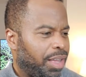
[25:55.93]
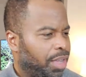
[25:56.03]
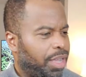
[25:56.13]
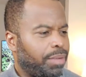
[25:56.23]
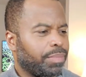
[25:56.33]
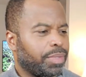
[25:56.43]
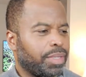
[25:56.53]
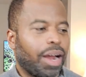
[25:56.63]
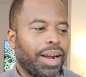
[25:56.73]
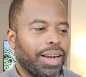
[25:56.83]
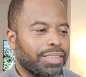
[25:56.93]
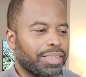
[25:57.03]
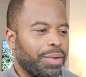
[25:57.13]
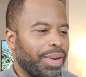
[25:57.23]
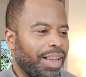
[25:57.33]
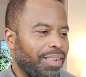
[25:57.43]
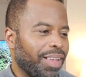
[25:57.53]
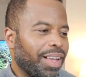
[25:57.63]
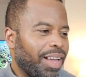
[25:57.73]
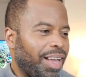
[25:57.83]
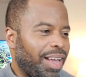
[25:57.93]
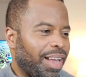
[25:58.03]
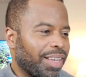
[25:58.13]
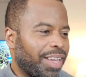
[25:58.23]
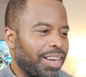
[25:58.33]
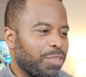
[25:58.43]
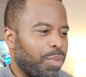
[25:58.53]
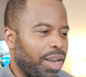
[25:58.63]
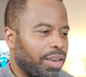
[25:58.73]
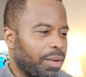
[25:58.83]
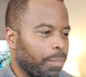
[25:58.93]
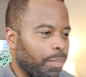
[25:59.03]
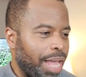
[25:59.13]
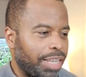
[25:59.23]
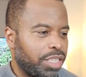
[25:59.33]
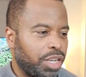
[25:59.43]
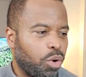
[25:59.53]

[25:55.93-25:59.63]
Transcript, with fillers: Oh, all right. So here we go. Uh, Kenneth Brown, black seed